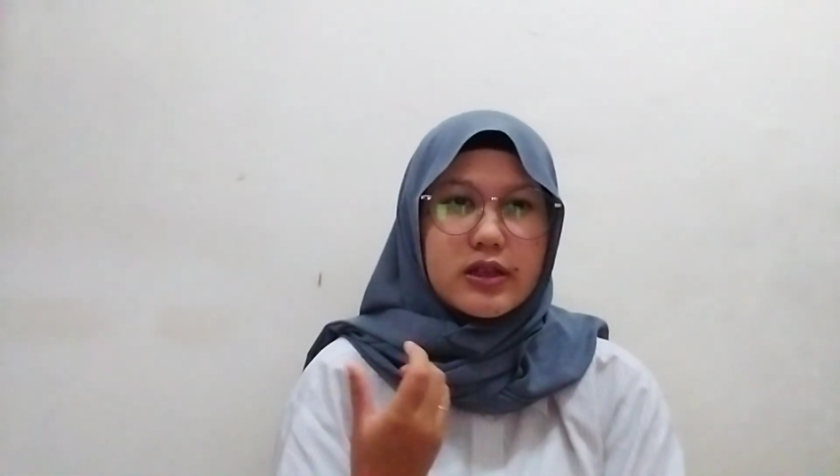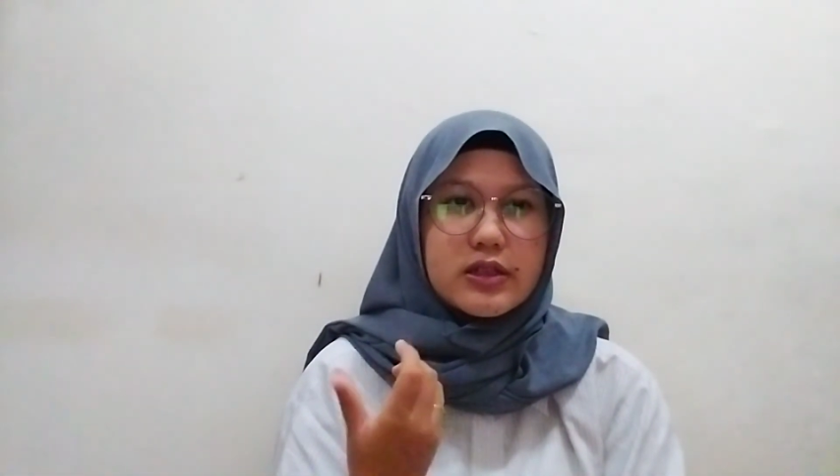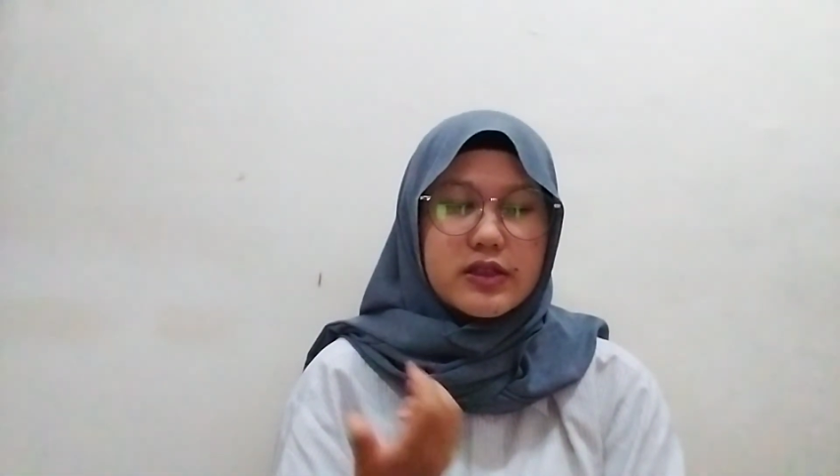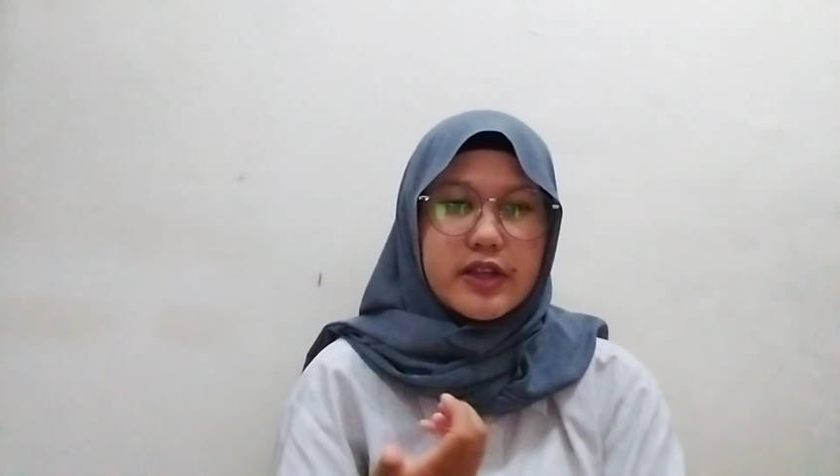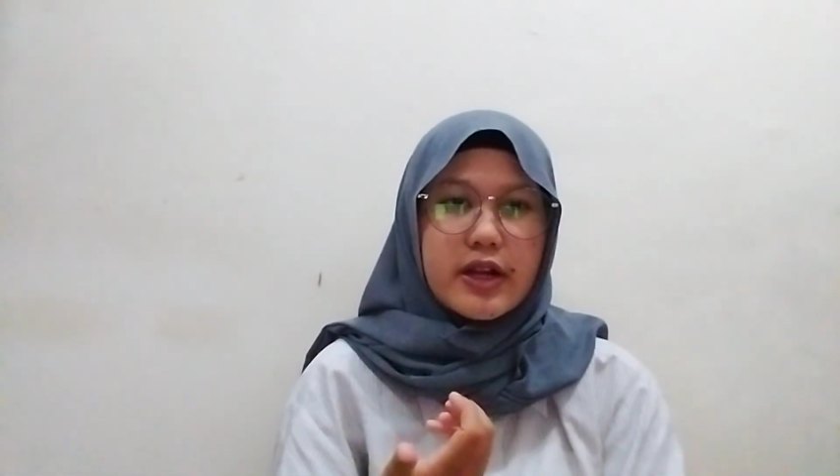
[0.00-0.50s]

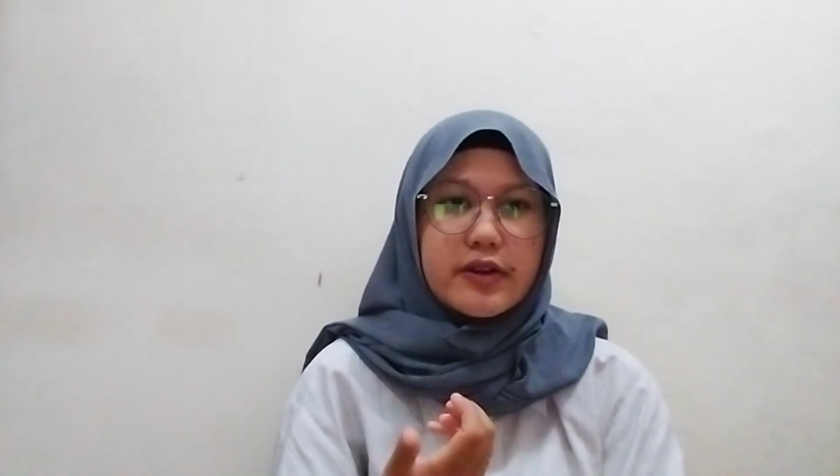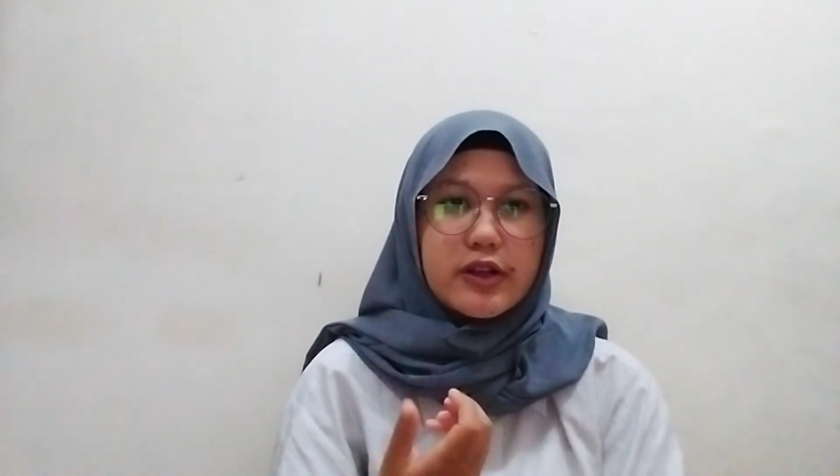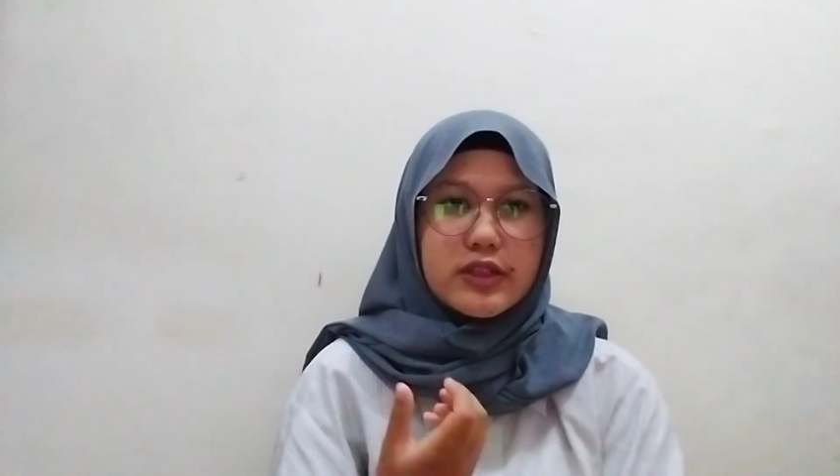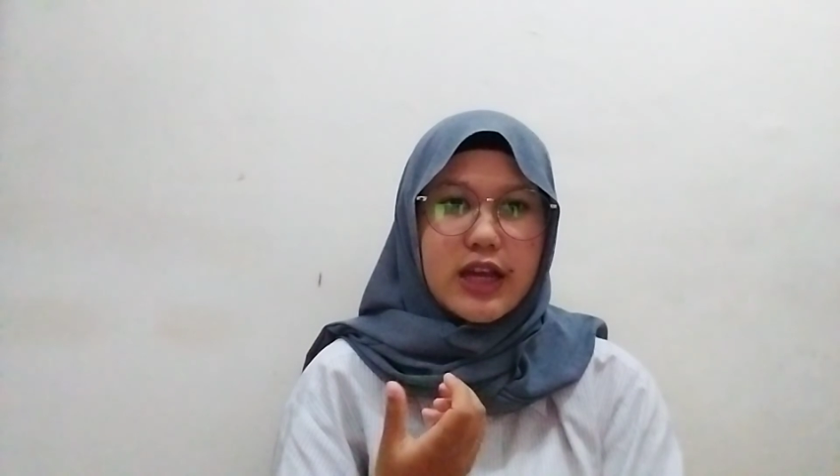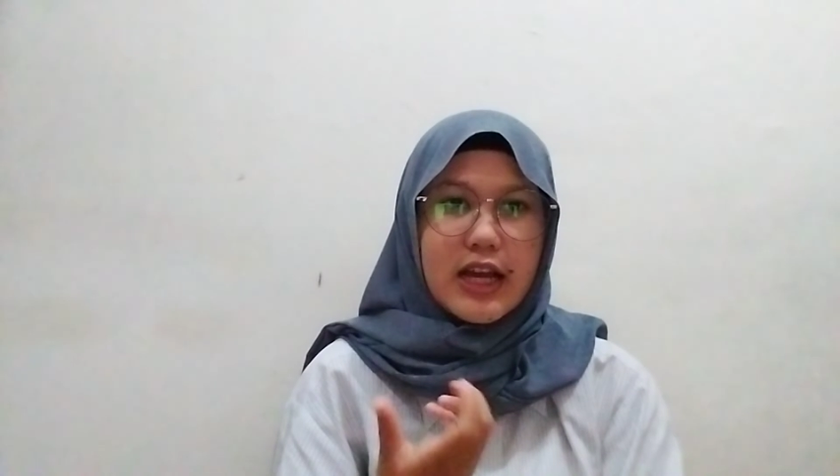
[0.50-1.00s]

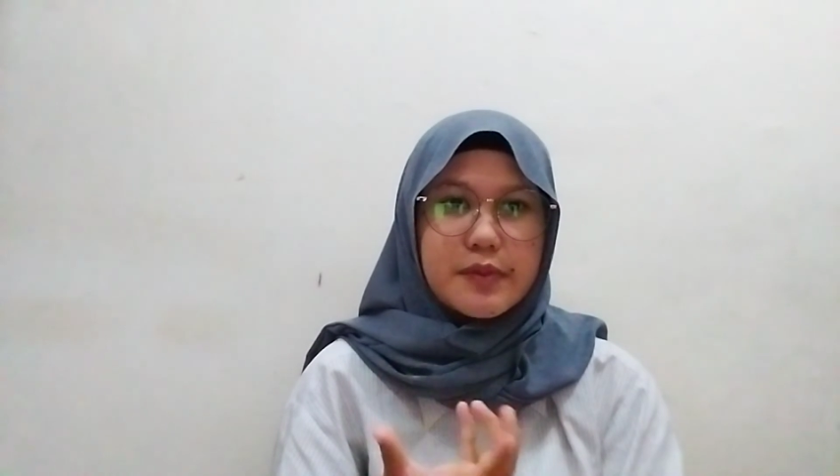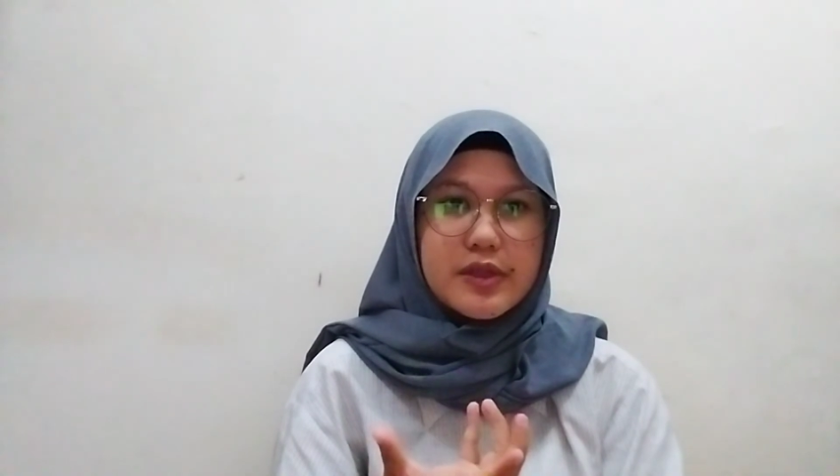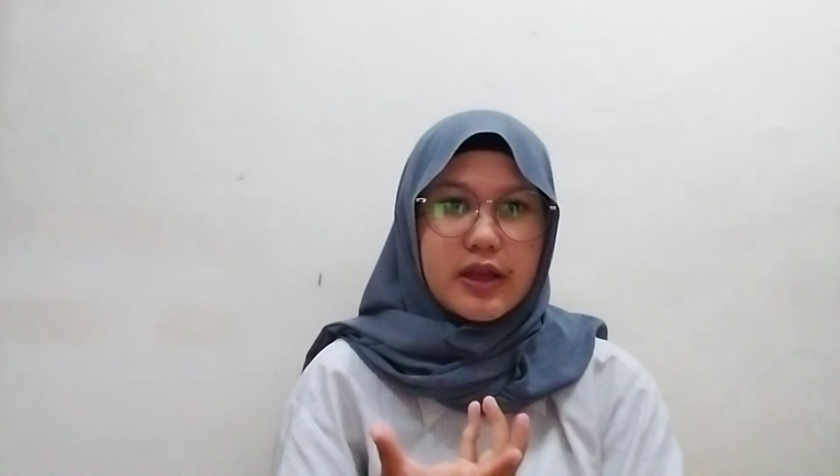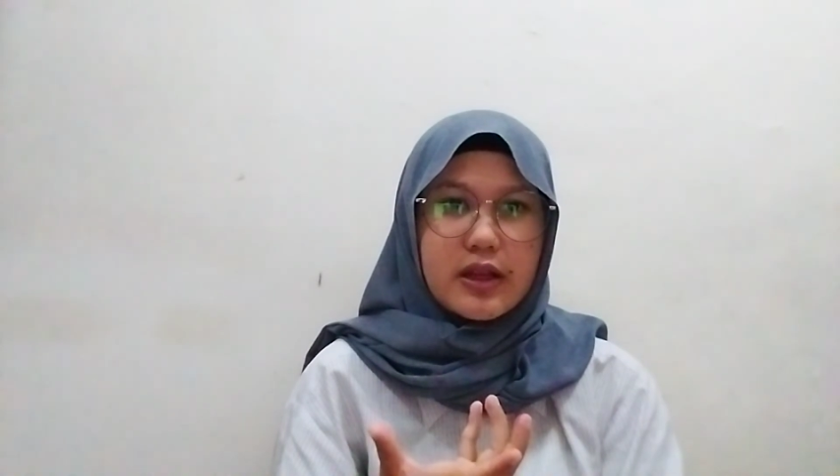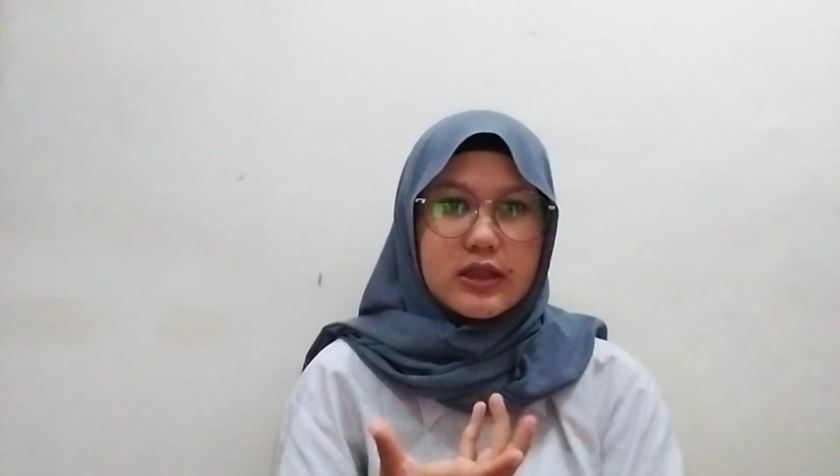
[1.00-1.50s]

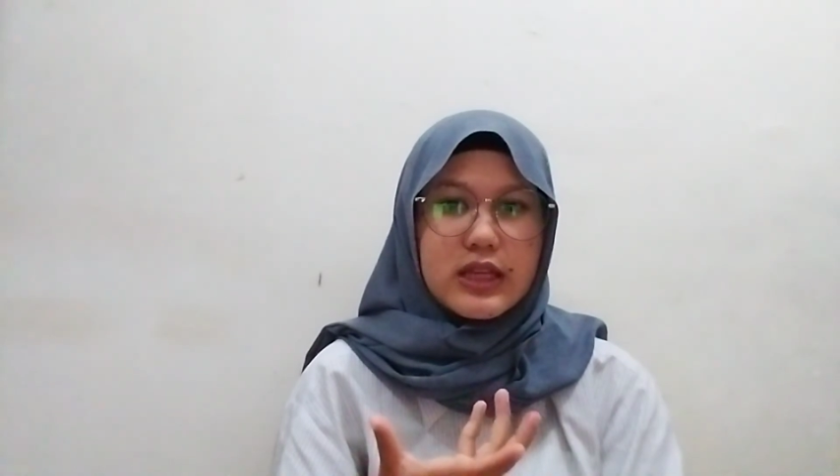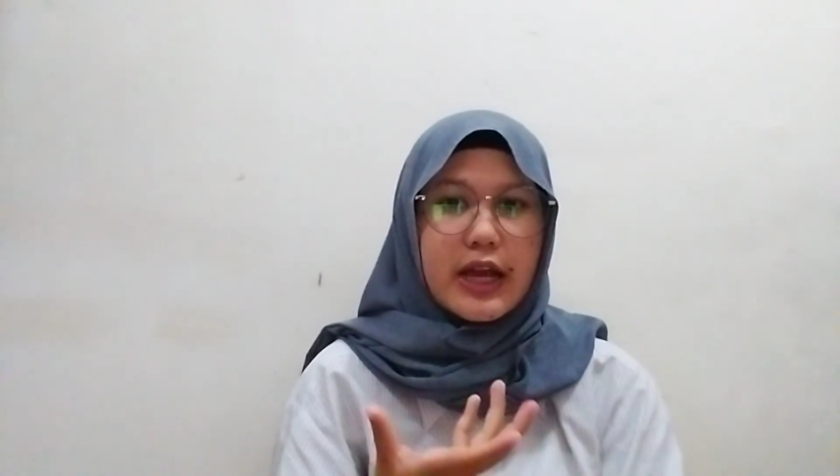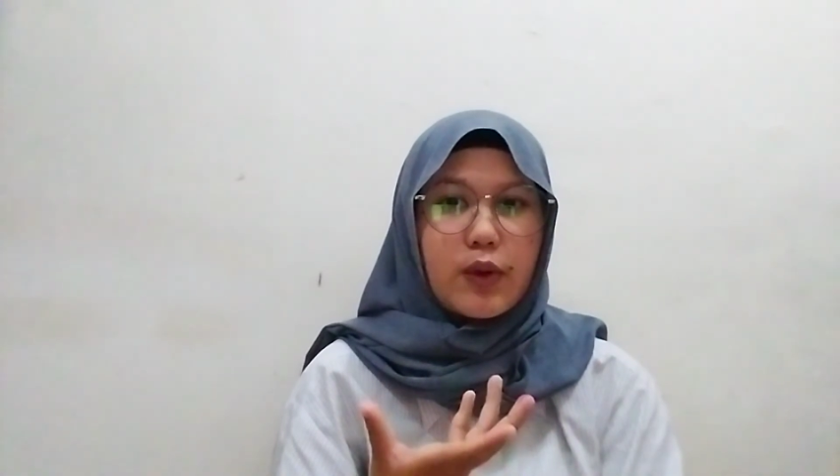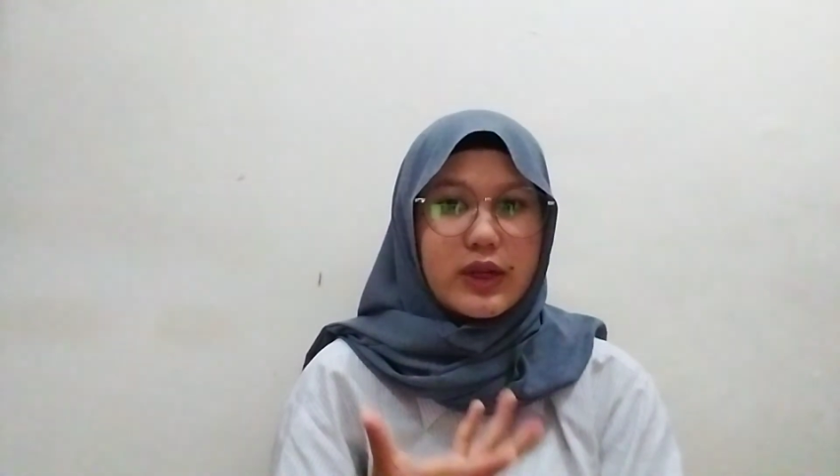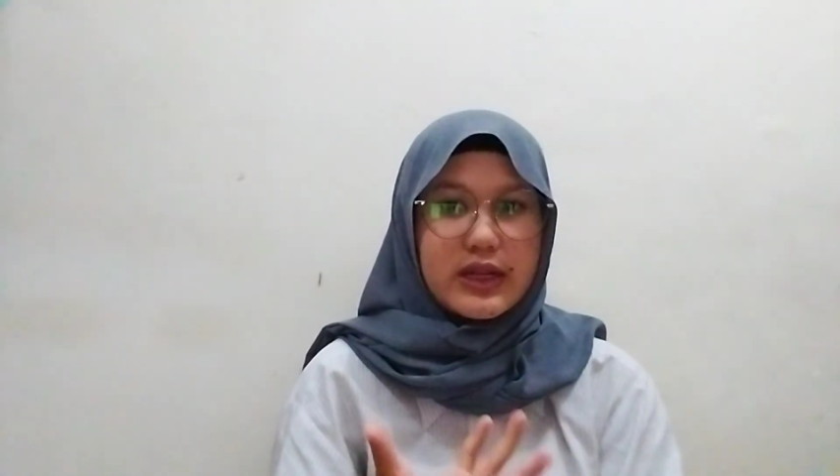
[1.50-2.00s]
stereotypes in
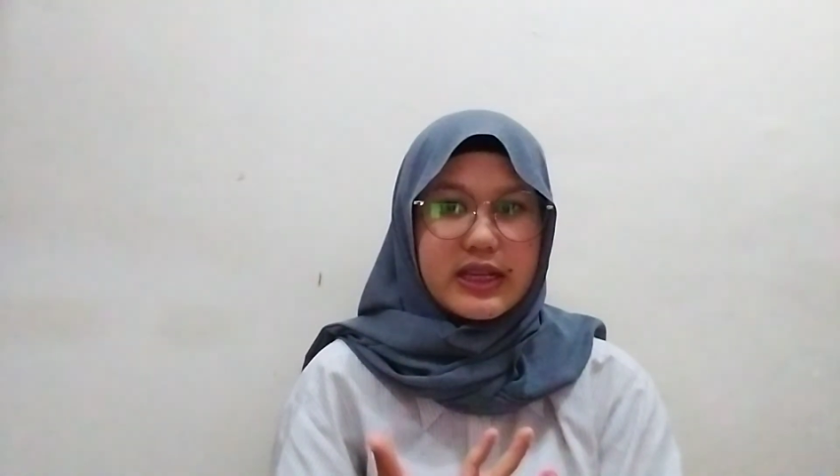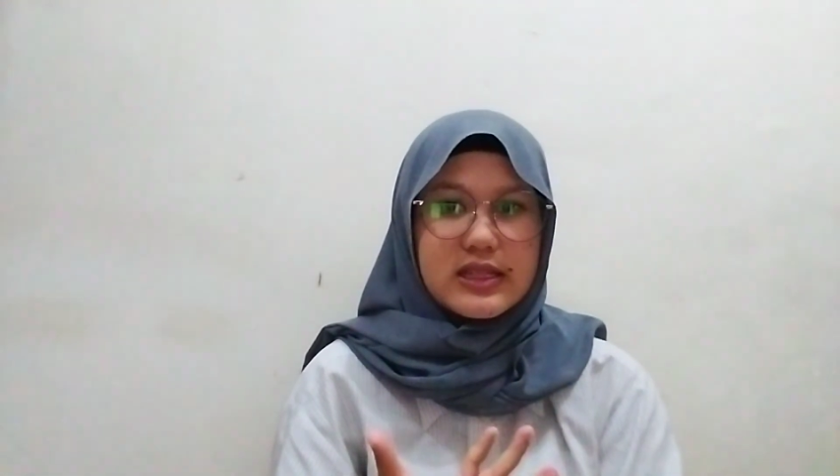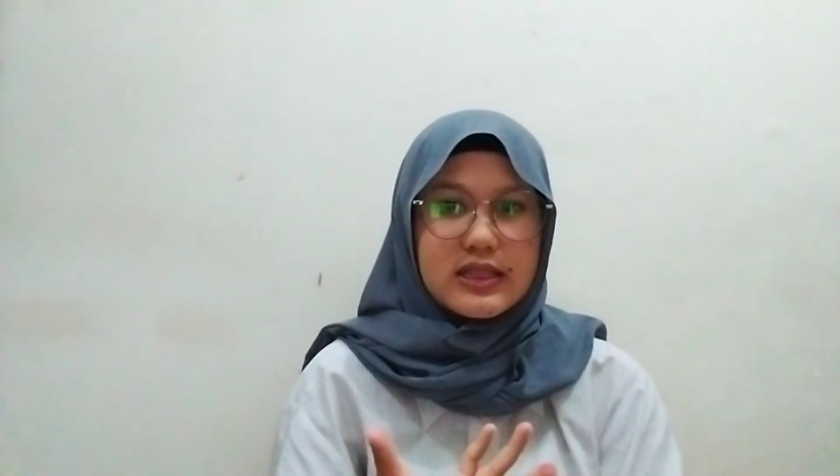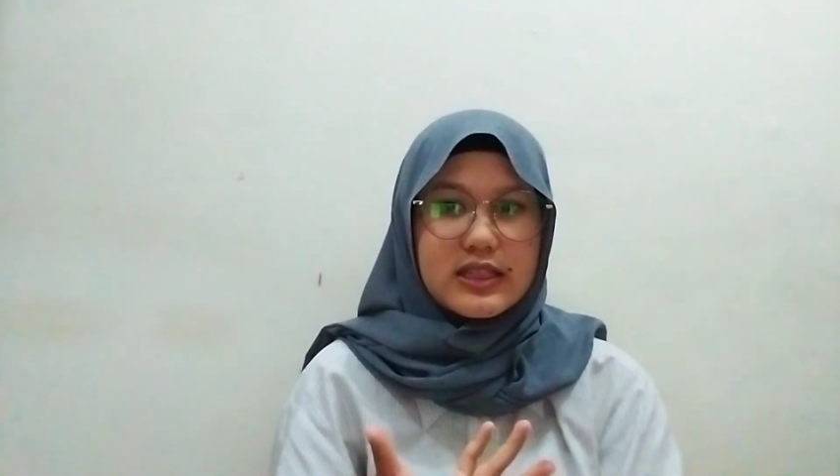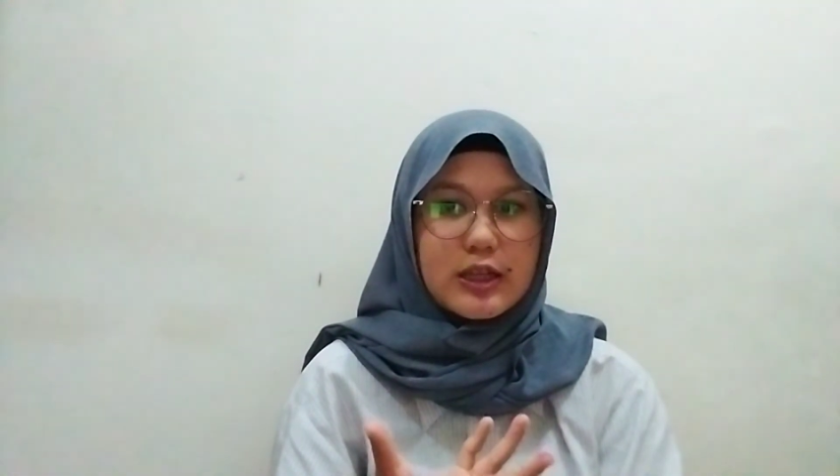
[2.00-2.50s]
Taiwanese